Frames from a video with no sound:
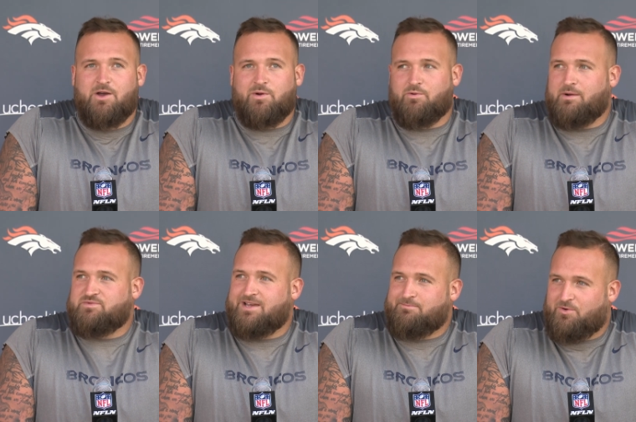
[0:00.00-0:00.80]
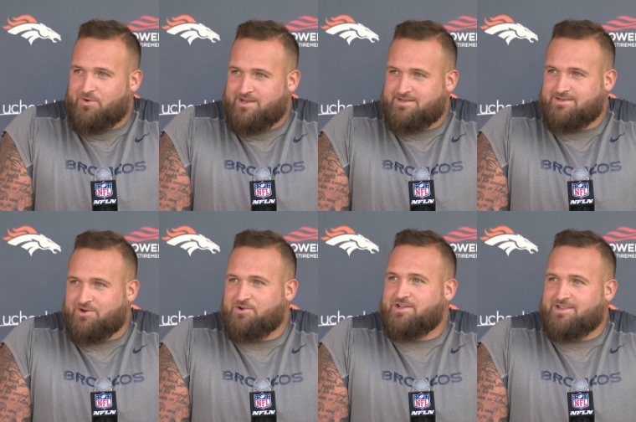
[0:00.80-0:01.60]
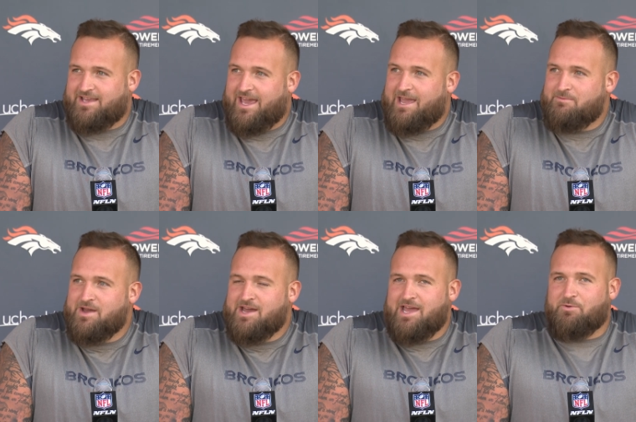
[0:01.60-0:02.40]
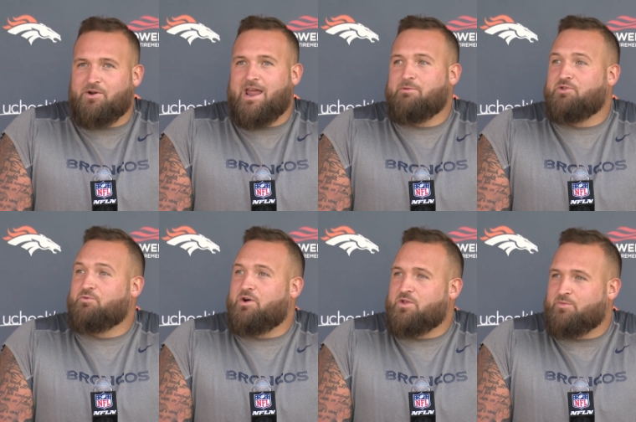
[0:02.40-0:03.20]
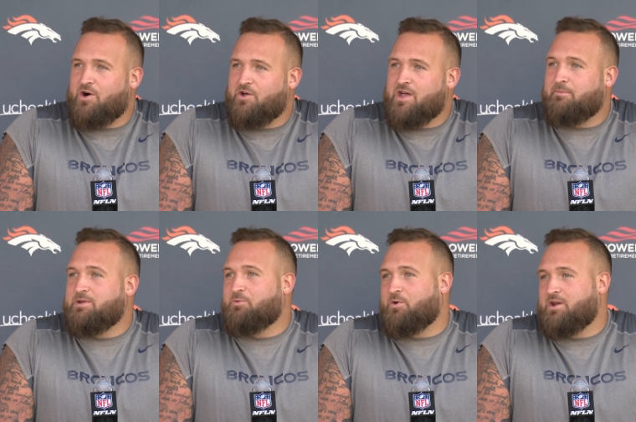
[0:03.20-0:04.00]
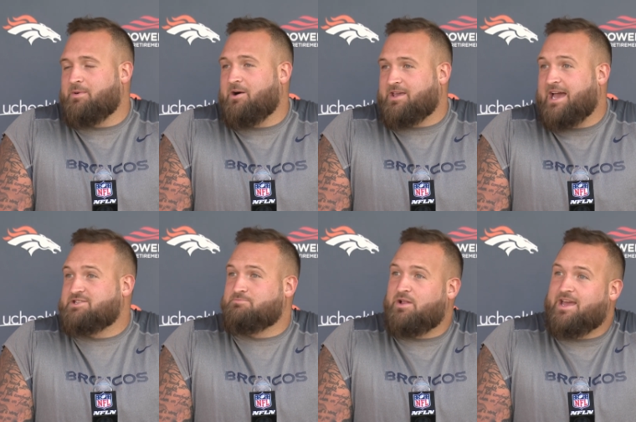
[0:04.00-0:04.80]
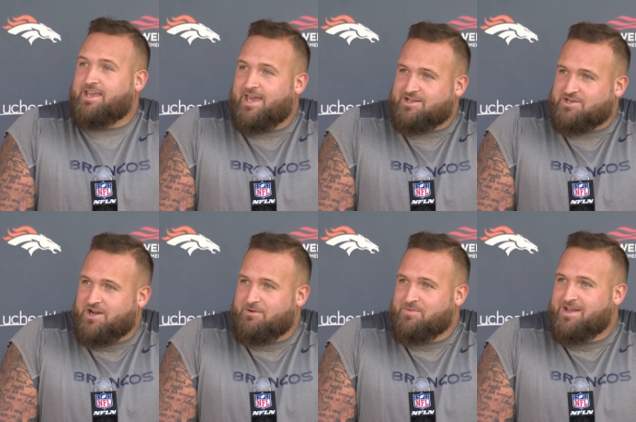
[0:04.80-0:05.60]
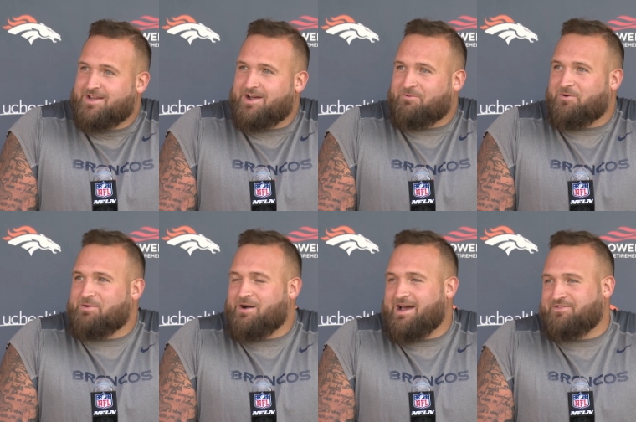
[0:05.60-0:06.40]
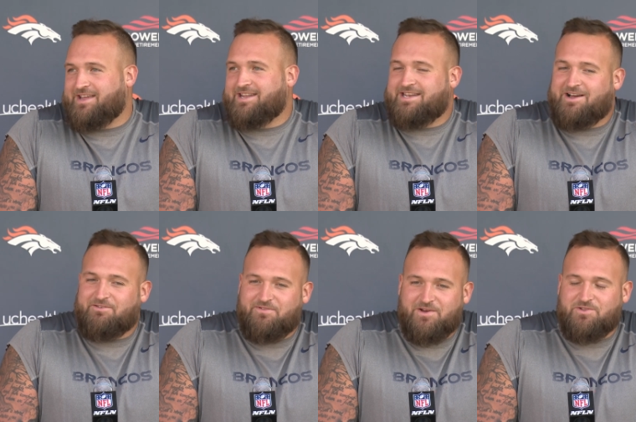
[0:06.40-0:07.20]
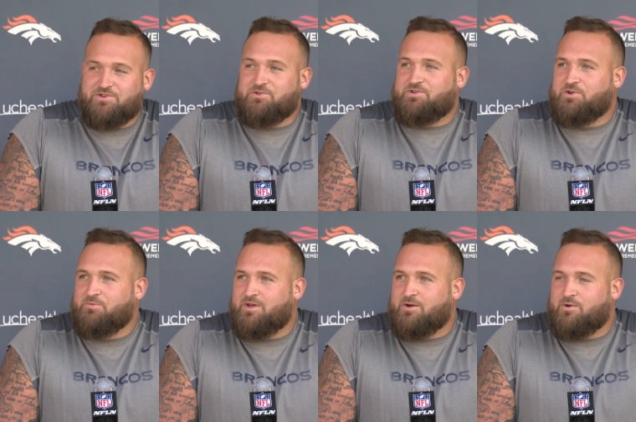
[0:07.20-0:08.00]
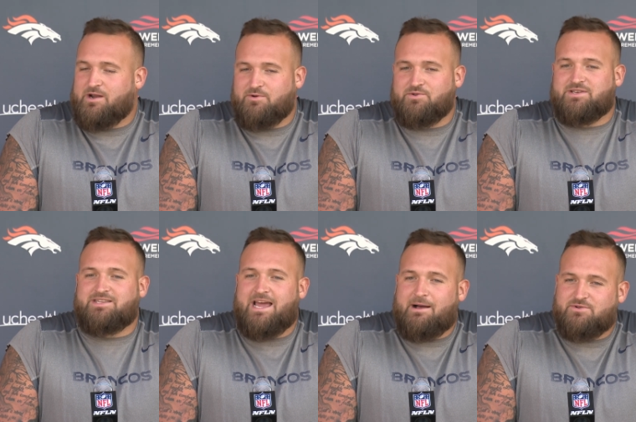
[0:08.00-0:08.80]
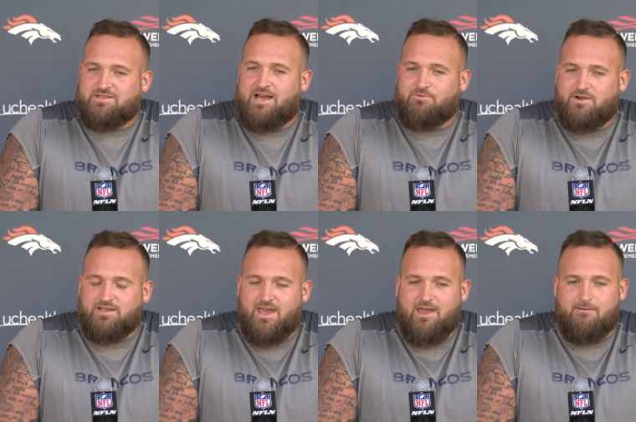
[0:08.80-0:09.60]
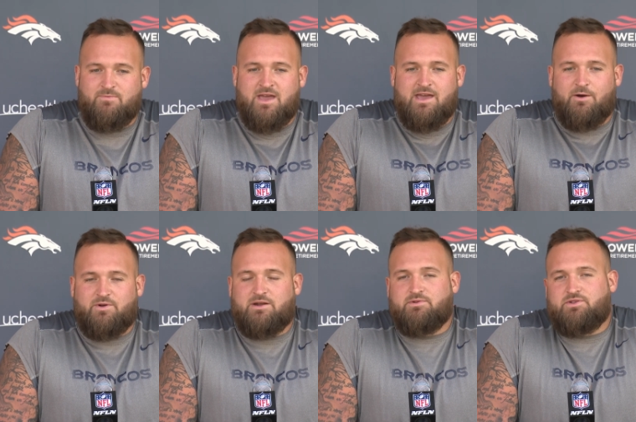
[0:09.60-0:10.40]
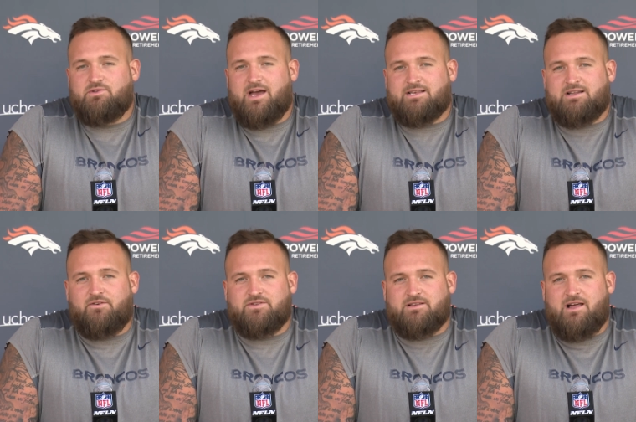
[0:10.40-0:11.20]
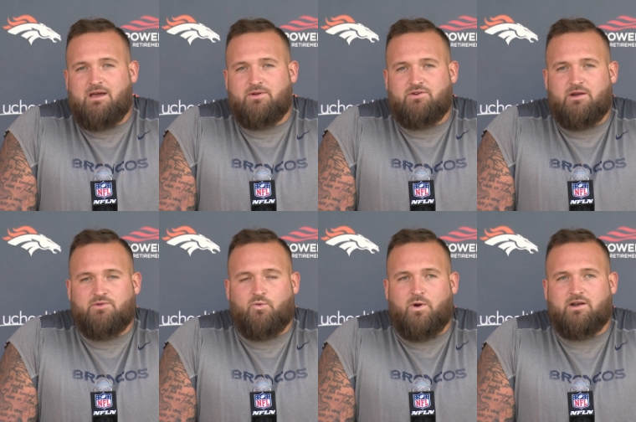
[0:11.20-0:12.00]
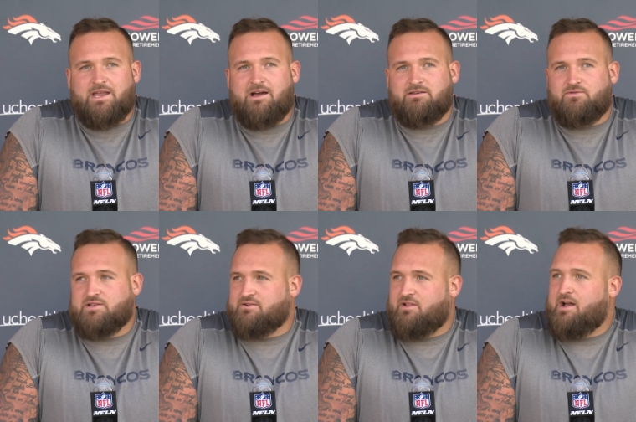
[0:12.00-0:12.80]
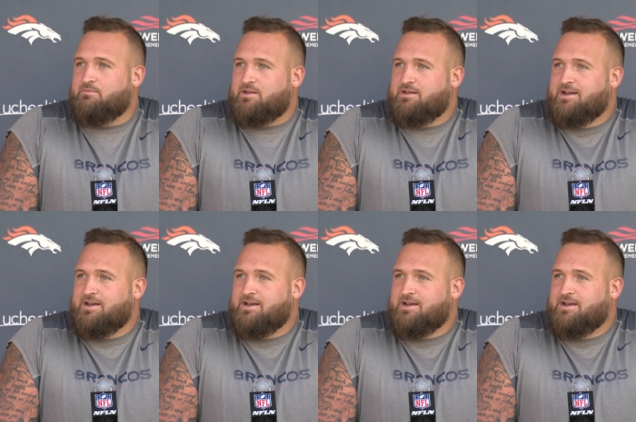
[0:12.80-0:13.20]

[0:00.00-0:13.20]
we were up 10 points early in the game and we were able to run the ball, not be worried about catch, playing catch up, not worrying about having to get it down the field and do two minute. We were able to establish that run game. And when you're able to do that as an offensive lineman, you're able to wear down defensive linemen.